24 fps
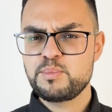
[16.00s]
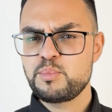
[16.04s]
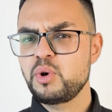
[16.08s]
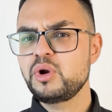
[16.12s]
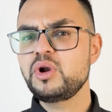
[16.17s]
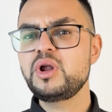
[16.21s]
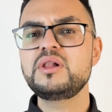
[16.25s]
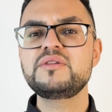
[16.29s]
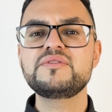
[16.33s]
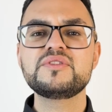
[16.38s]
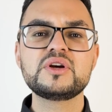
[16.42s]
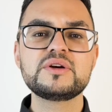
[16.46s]

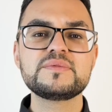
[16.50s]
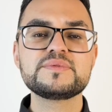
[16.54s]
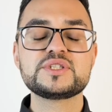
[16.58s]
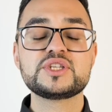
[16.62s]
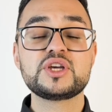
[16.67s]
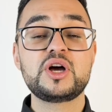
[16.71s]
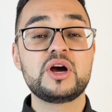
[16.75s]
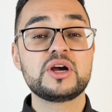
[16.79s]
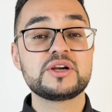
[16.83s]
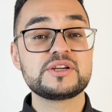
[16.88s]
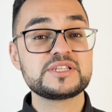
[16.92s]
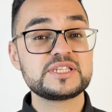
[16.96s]
Modal verbs
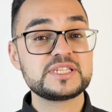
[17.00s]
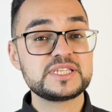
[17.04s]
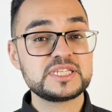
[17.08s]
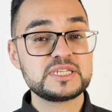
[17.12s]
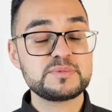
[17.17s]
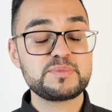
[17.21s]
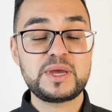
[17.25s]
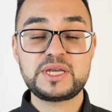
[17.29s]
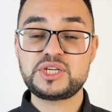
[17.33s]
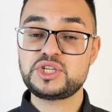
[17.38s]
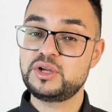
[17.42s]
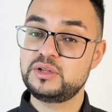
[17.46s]
are
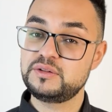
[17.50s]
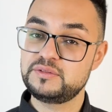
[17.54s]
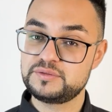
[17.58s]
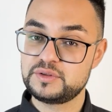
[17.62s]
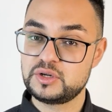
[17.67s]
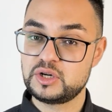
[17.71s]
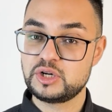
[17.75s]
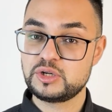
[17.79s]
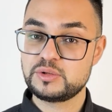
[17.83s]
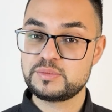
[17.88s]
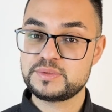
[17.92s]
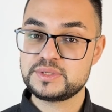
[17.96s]
special
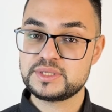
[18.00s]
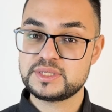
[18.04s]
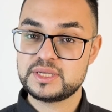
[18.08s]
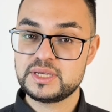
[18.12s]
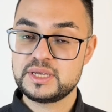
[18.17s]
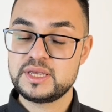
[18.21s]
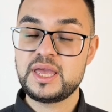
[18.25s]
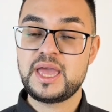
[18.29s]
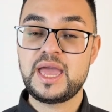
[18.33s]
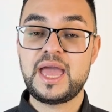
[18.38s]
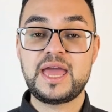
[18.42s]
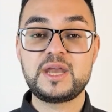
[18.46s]
verbs,
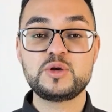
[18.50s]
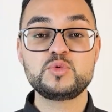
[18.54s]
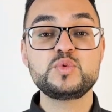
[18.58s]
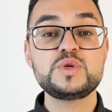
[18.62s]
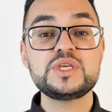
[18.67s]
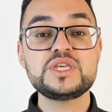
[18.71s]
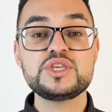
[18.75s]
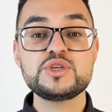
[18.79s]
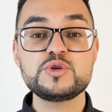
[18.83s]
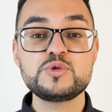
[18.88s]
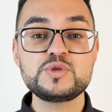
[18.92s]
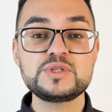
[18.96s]
and we
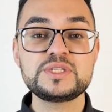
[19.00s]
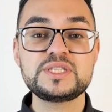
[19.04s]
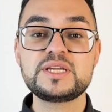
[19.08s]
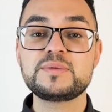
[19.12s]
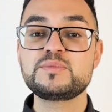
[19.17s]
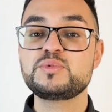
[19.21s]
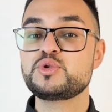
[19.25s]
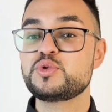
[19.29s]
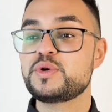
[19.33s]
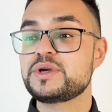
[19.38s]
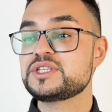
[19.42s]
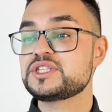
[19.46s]
use them
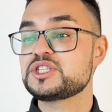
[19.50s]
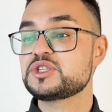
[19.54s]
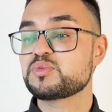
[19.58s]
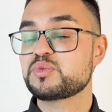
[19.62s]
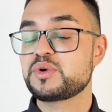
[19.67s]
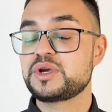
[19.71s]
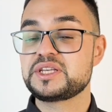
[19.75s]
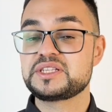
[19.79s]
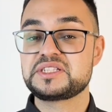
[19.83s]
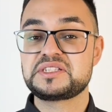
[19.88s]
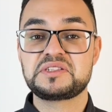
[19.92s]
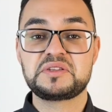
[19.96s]
to
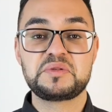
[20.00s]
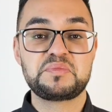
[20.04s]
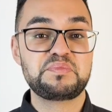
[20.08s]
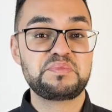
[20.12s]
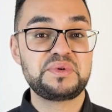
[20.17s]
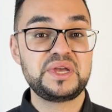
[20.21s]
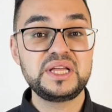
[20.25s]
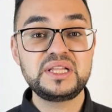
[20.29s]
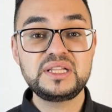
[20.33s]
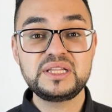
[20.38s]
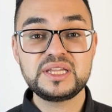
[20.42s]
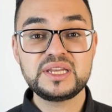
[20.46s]
express
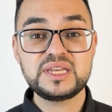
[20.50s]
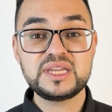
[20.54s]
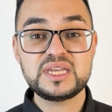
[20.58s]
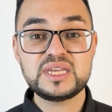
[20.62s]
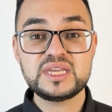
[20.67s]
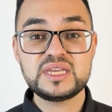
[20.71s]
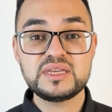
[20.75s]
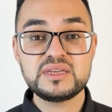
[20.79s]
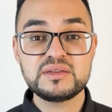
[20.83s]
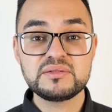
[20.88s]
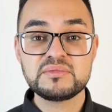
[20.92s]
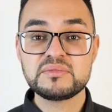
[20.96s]

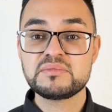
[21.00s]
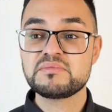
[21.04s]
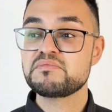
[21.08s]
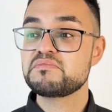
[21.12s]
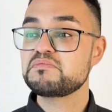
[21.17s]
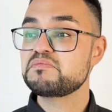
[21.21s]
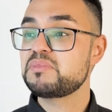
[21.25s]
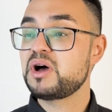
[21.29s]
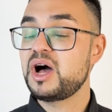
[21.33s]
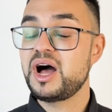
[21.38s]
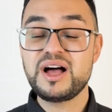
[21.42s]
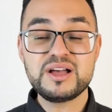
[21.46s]
ability,
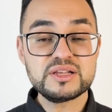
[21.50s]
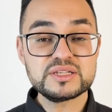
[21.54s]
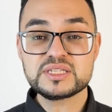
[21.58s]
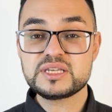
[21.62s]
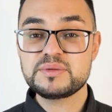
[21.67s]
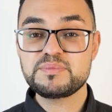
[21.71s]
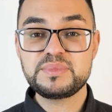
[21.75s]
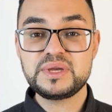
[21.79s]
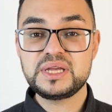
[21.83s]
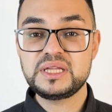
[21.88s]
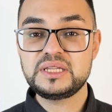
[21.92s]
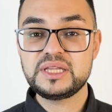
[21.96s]

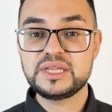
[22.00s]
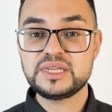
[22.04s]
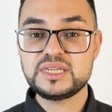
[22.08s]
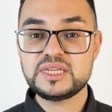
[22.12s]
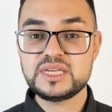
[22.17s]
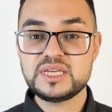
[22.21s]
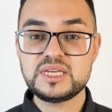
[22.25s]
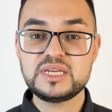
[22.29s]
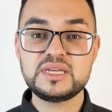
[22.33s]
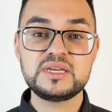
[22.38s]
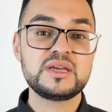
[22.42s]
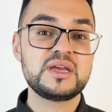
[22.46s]

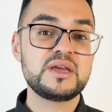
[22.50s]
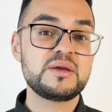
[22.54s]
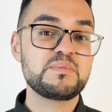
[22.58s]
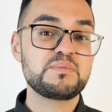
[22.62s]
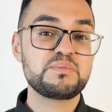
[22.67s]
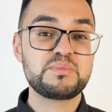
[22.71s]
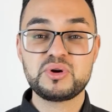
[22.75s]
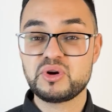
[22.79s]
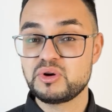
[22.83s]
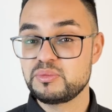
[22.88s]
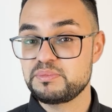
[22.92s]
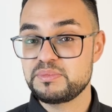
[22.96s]
possibility,
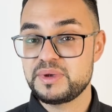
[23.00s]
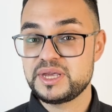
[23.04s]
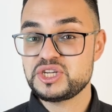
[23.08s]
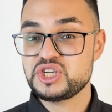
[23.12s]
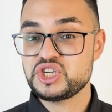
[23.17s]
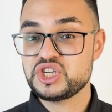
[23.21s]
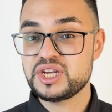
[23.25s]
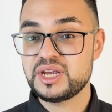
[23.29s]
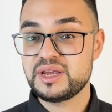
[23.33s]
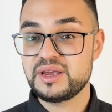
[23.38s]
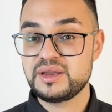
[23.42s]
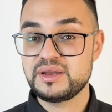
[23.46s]

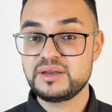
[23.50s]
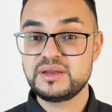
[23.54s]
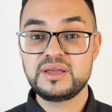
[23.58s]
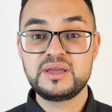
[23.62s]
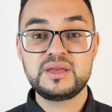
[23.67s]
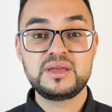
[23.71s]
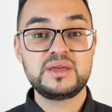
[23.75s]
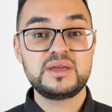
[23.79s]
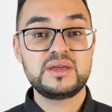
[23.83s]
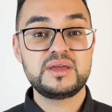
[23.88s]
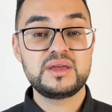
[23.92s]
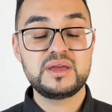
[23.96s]
permission,
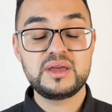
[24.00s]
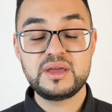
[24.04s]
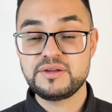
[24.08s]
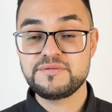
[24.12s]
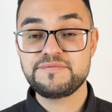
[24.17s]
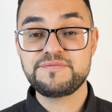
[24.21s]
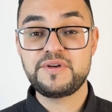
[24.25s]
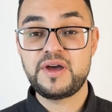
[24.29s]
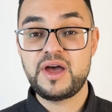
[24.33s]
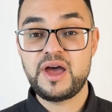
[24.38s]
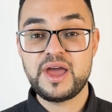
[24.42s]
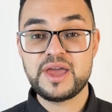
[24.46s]

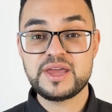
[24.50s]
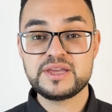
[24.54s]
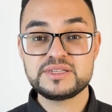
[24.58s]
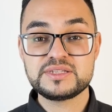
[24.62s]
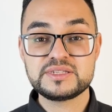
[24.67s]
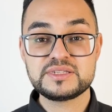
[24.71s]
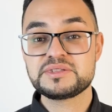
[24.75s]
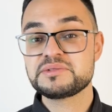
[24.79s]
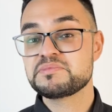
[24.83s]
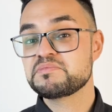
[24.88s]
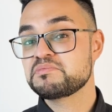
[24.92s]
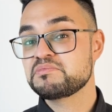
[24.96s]

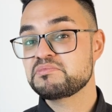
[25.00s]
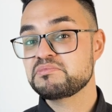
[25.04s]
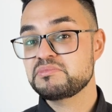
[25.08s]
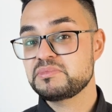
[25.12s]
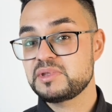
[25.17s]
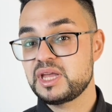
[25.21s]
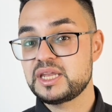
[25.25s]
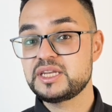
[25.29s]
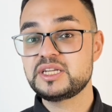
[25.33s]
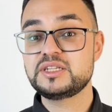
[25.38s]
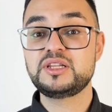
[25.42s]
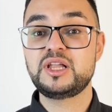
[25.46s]
advice,
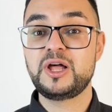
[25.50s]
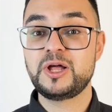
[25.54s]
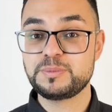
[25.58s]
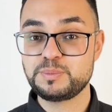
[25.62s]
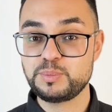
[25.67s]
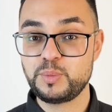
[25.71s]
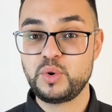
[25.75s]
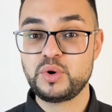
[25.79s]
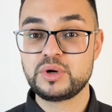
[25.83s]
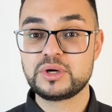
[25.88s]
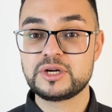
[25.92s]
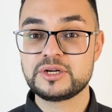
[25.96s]
and a lot
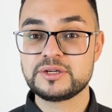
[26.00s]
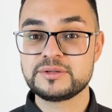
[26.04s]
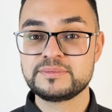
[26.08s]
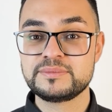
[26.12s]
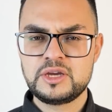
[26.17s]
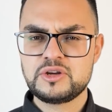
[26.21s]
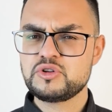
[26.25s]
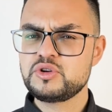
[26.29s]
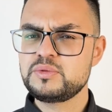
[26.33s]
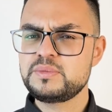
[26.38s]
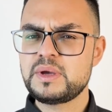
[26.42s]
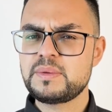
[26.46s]
more.
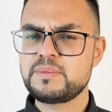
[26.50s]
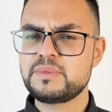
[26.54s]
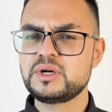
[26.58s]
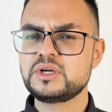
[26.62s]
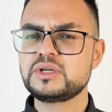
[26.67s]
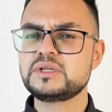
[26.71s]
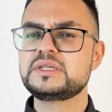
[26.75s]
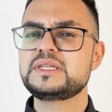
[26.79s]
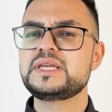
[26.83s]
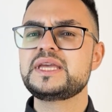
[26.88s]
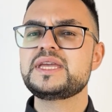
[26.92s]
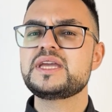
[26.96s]

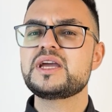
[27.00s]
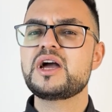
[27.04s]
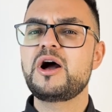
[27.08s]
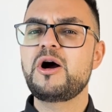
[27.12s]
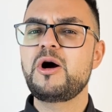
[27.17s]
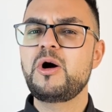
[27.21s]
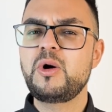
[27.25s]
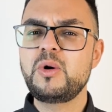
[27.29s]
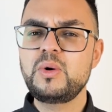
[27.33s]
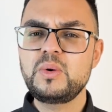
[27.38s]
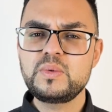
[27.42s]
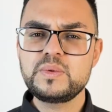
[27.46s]
Remember, they
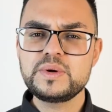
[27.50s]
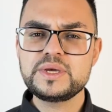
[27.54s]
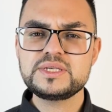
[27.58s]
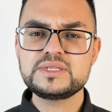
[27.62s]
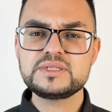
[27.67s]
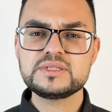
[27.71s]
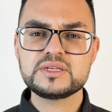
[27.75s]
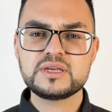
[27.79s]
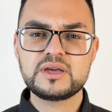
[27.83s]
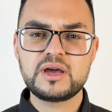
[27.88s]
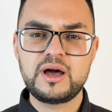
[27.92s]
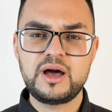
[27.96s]

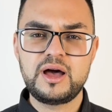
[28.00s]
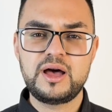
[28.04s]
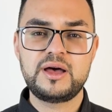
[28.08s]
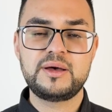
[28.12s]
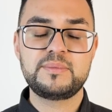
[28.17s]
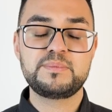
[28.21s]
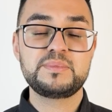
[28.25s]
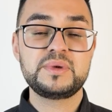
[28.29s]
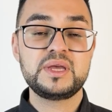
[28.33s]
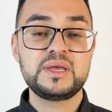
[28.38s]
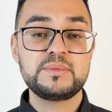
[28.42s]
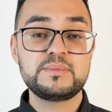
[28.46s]
always
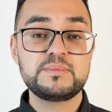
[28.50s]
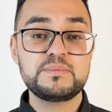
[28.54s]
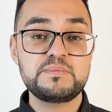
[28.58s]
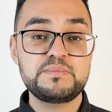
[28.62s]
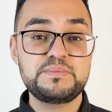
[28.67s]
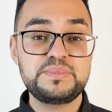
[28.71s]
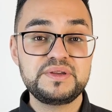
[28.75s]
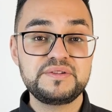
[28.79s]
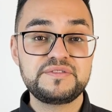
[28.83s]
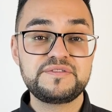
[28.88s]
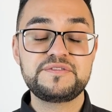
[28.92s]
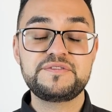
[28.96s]
come
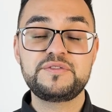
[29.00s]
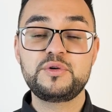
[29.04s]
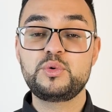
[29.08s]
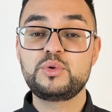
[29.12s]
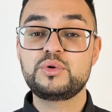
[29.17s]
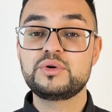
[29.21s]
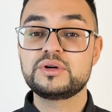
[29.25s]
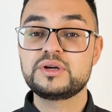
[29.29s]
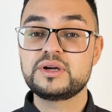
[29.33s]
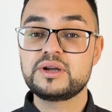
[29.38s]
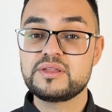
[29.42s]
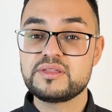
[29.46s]

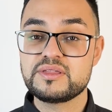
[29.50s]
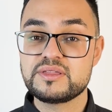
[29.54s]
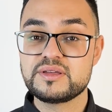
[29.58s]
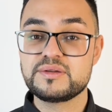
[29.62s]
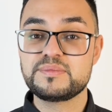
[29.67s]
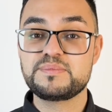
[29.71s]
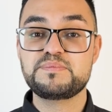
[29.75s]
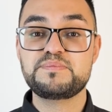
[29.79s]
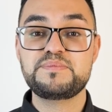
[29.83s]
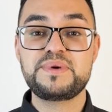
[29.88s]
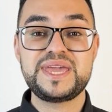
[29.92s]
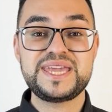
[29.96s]
before the
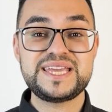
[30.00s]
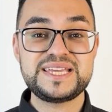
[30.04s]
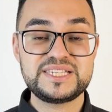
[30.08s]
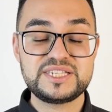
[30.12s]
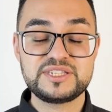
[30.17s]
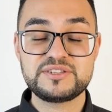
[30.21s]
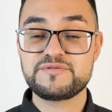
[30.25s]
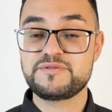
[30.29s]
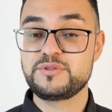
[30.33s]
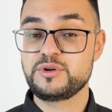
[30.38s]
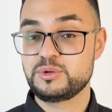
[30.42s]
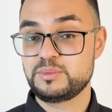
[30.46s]

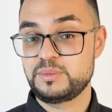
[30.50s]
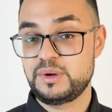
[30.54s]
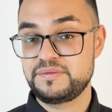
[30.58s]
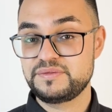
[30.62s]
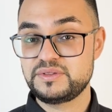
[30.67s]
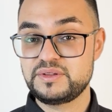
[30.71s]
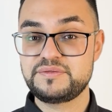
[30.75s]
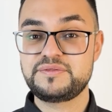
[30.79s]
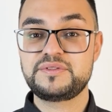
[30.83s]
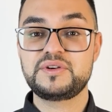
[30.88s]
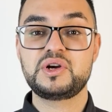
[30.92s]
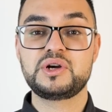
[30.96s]
base form of
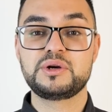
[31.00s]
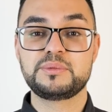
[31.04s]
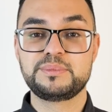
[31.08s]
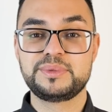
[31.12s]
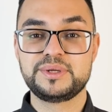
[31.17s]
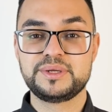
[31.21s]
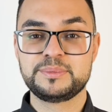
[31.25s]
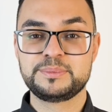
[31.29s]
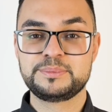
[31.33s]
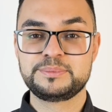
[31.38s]
the verb.